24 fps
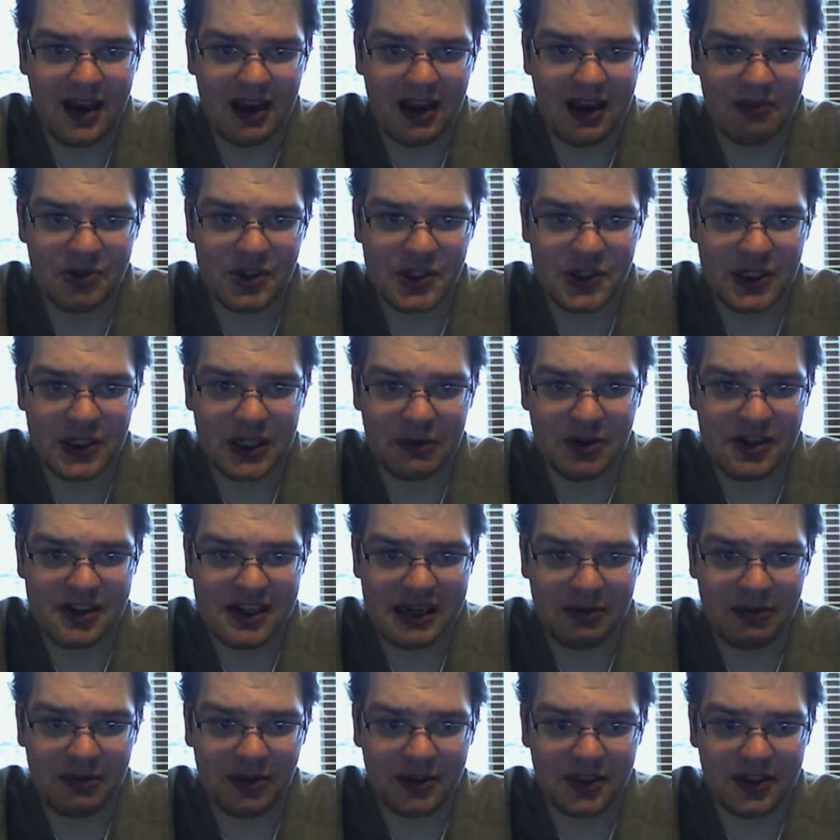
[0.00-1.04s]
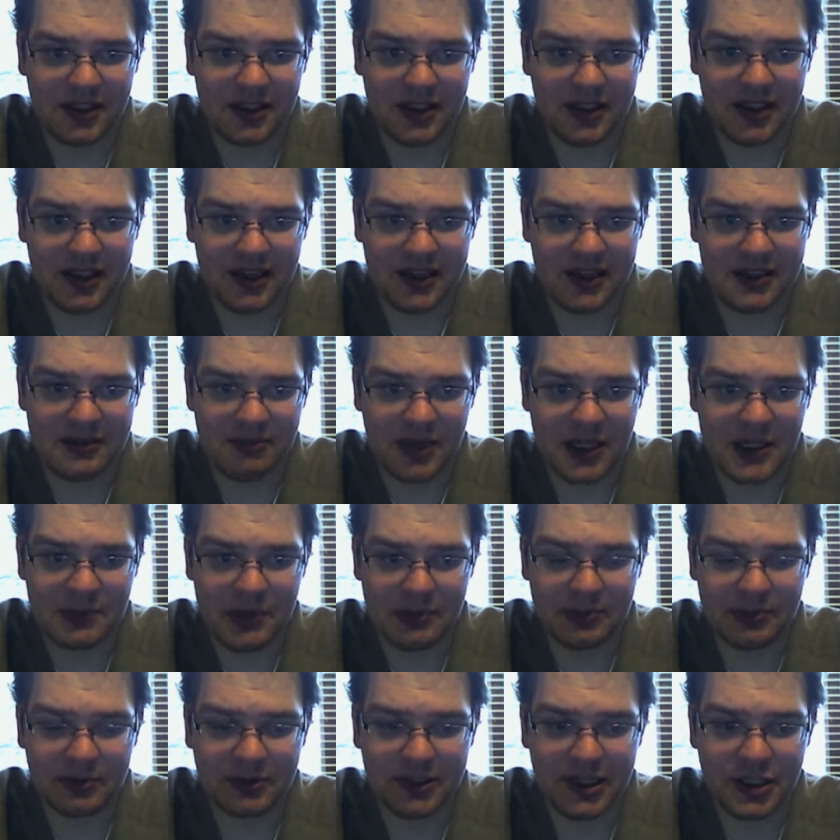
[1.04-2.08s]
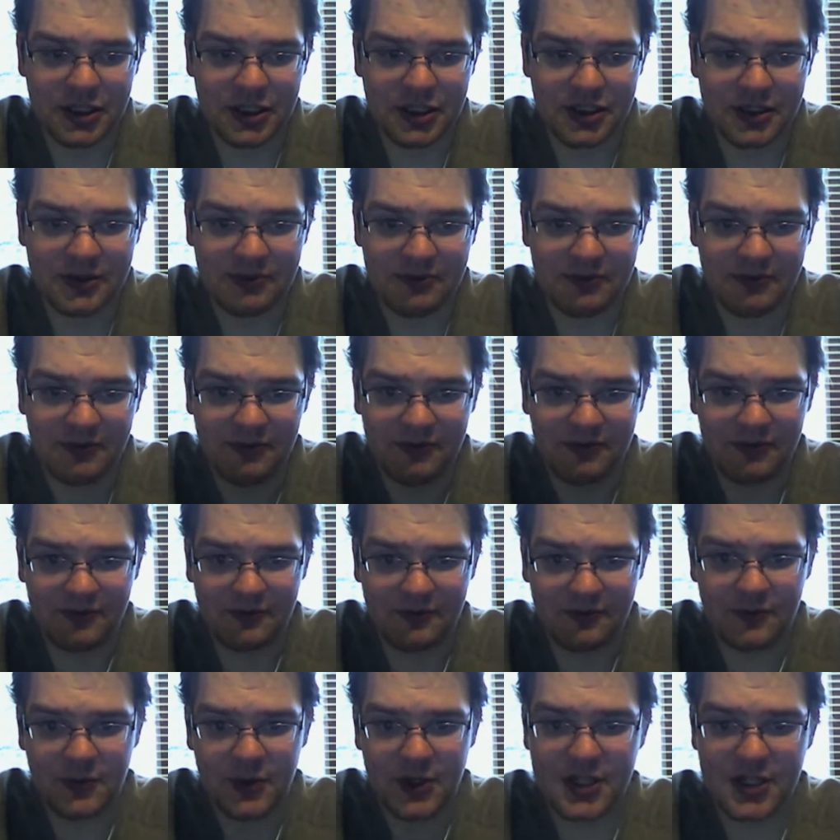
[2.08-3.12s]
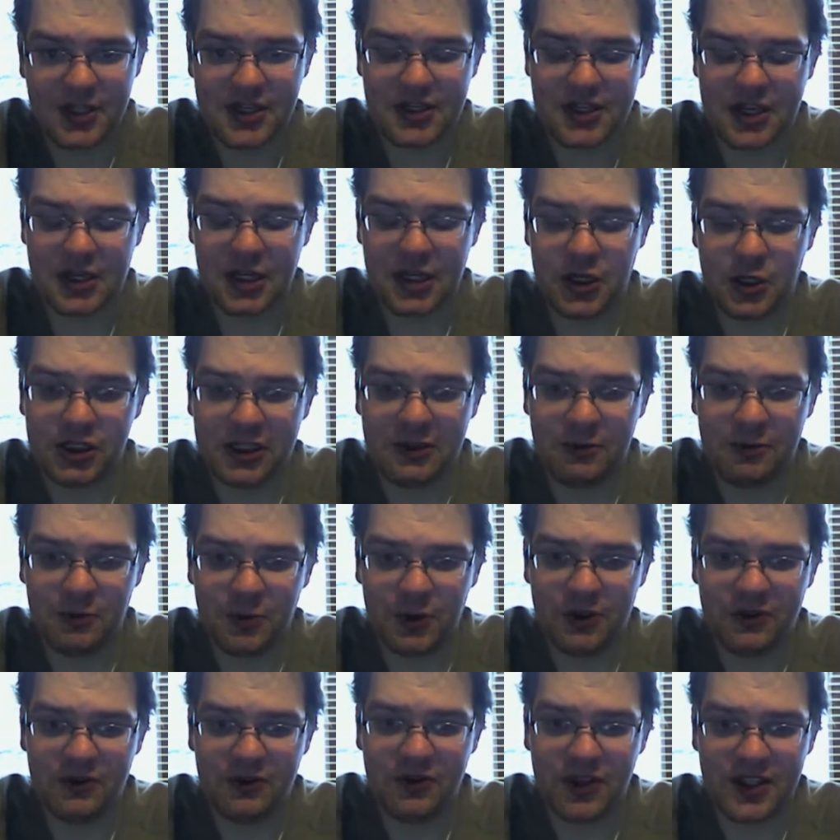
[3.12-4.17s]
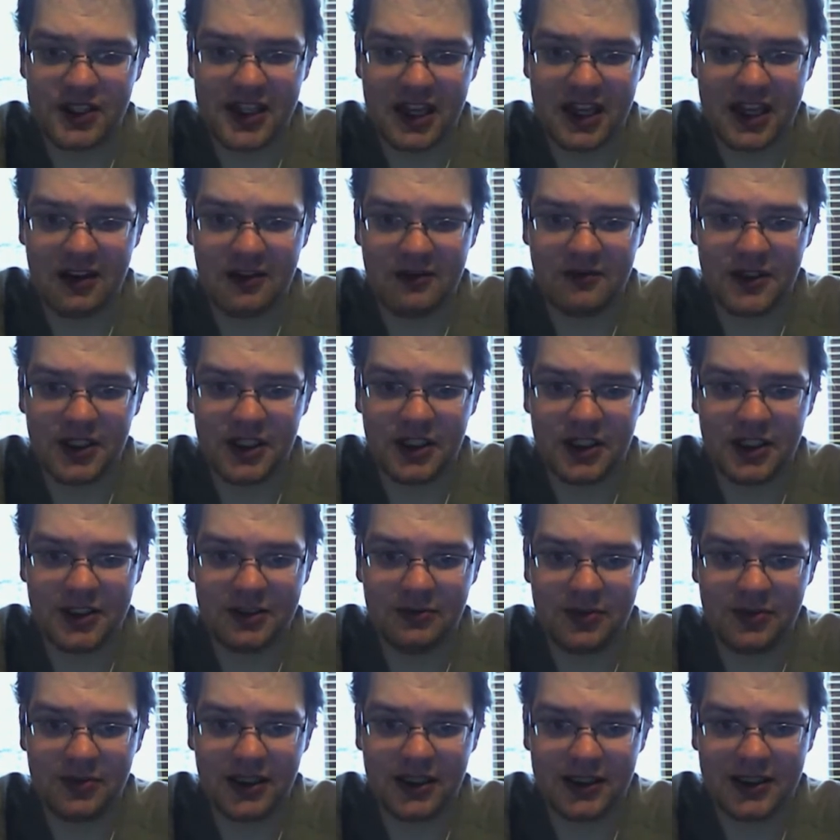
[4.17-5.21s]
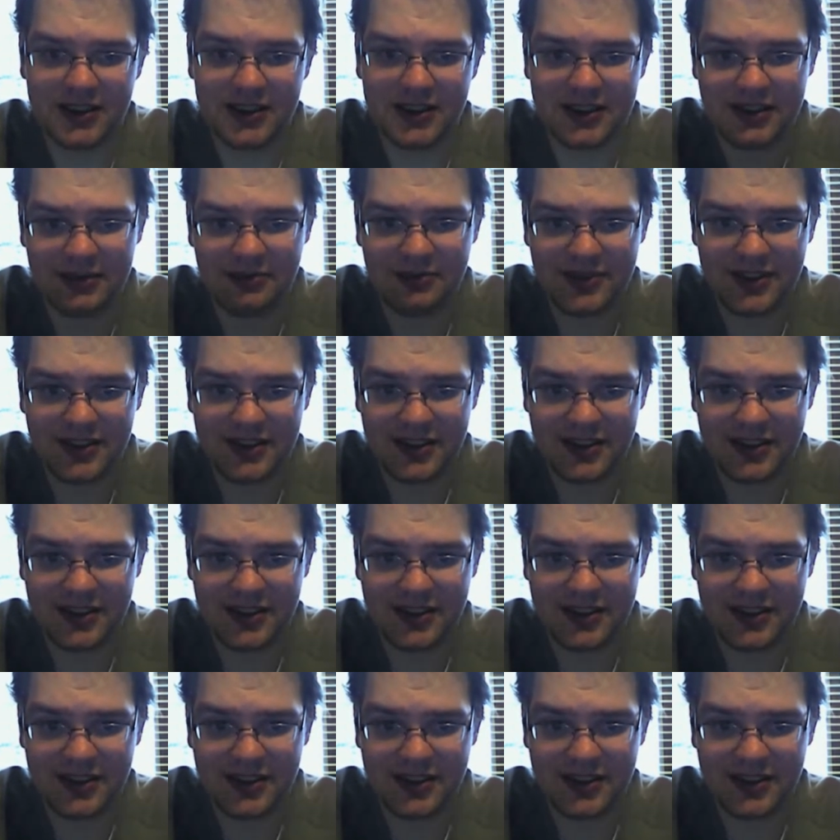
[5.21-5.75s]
I'm sorry I wasn't able to get as much preparation for this as I usually would for this kind of video, but